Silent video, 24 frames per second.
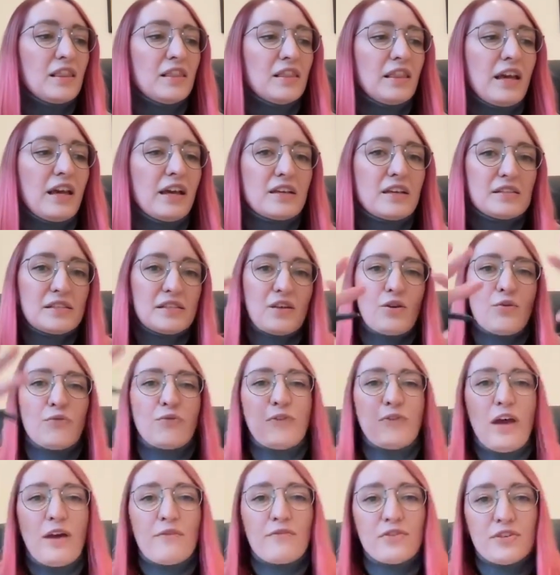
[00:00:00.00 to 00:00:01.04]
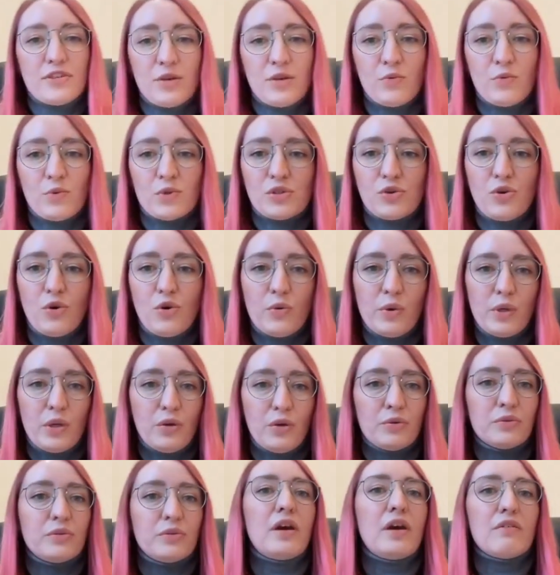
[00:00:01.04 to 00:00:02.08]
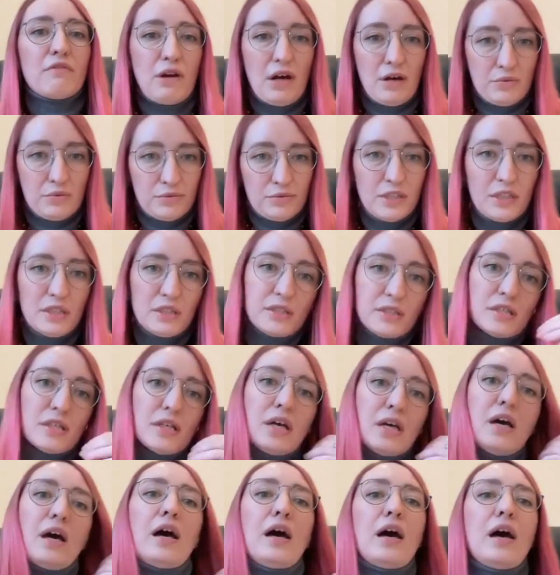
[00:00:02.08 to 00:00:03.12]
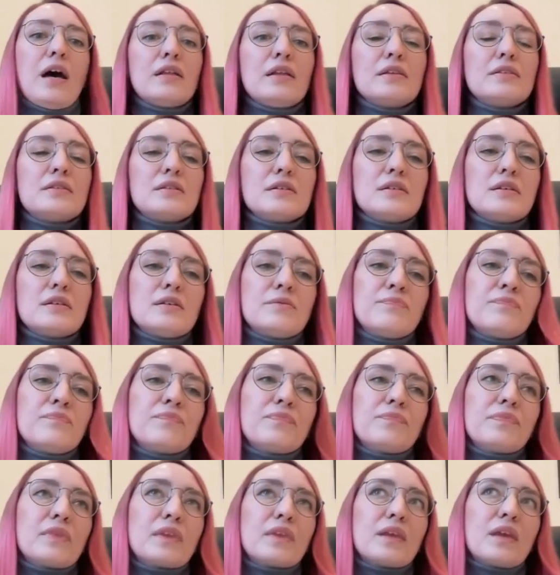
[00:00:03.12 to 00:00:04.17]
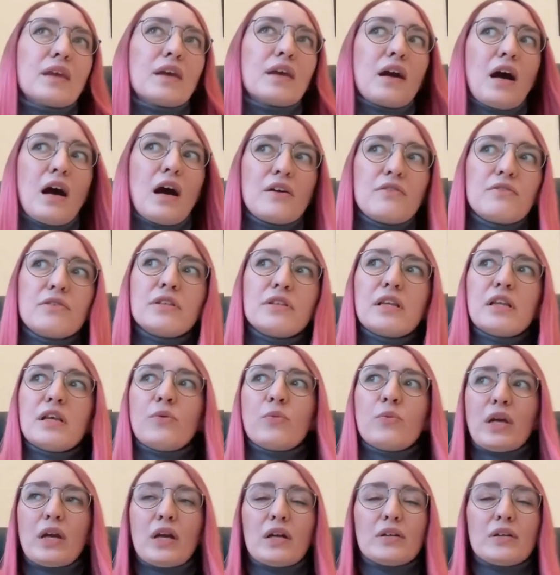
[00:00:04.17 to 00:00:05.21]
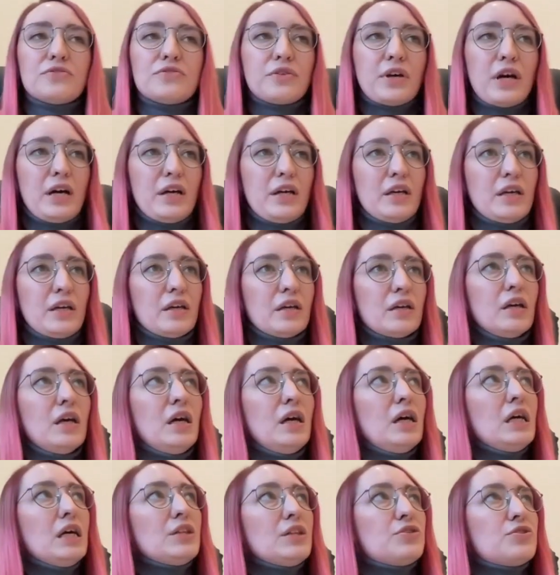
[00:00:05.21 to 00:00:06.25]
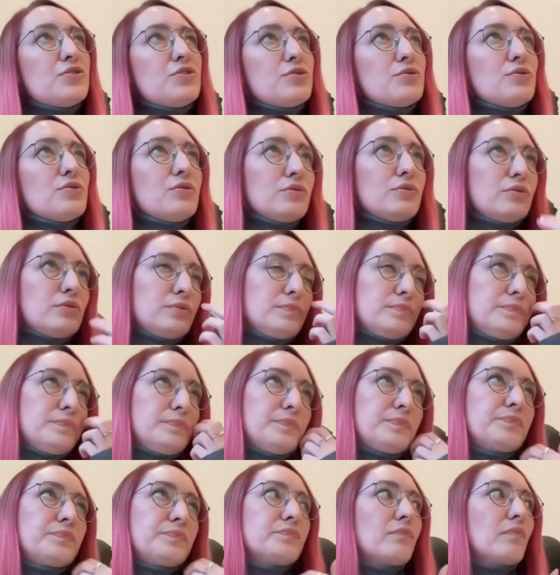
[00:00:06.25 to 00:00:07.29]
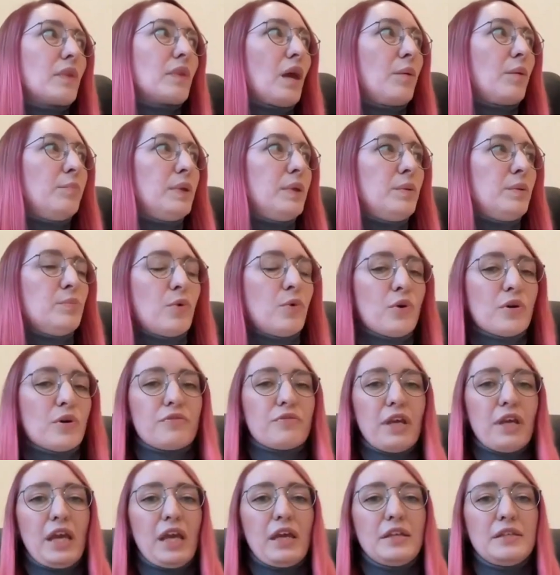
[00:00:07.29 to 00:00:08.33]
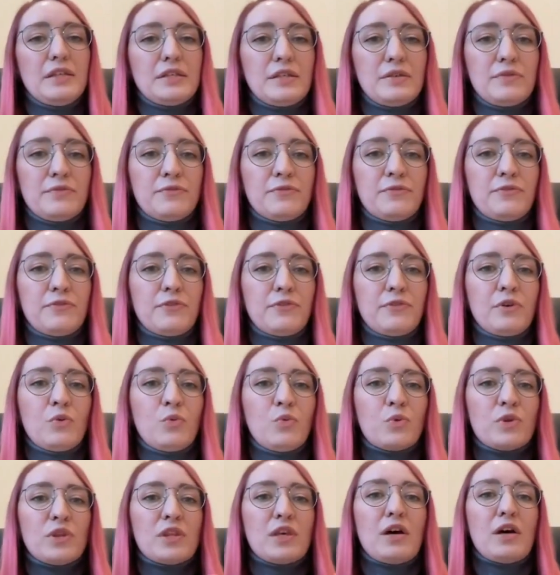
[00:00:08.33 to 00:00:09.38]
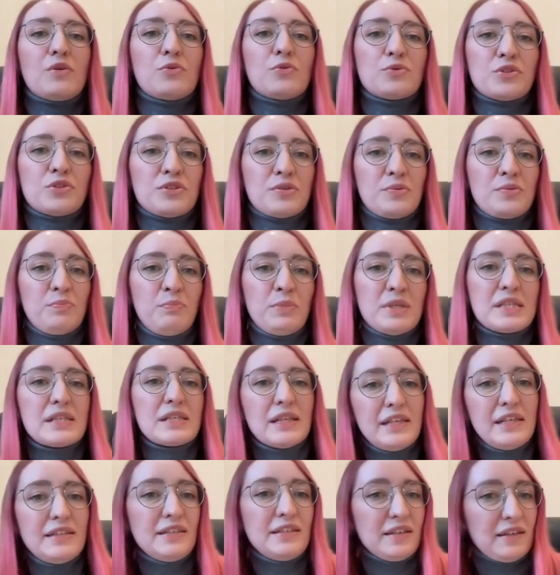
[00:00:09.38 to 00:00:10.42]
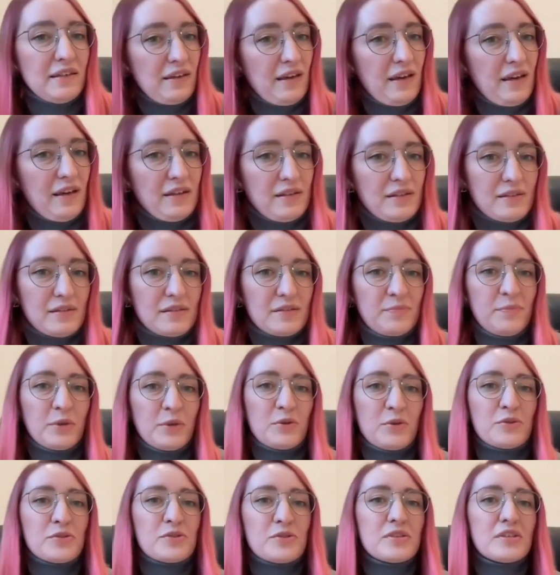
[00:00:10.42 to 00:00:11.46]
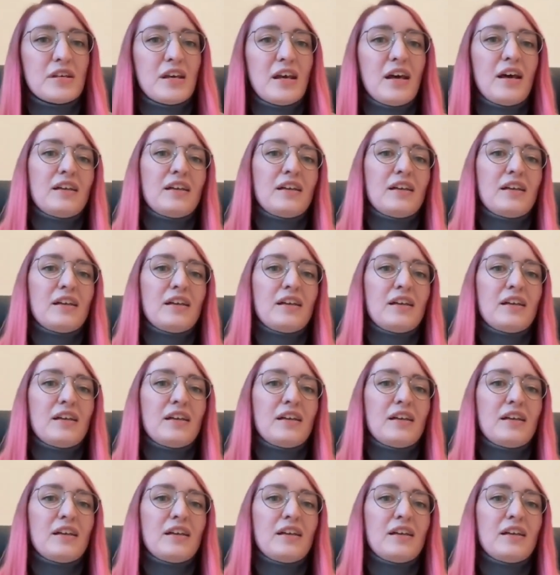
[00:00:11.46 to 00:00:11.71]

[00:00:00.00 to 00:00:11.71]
legacy of everything what's going on around it. And currently we are trying to be more creative without misleading ads, because